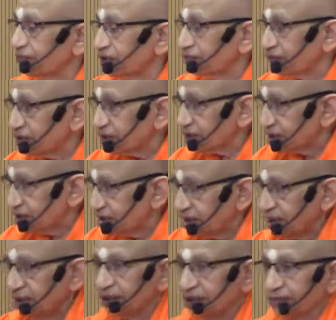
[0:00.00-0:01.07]
of something which
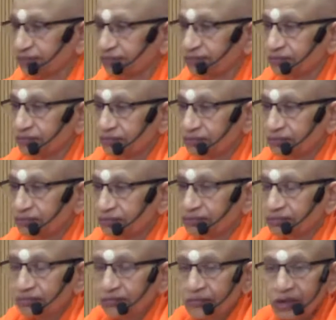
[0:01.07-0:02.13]
is there,
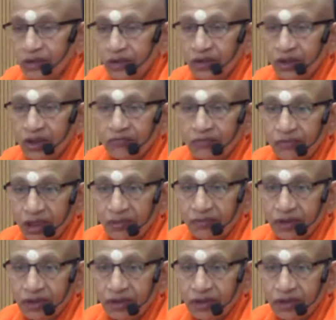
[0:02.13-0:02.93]
not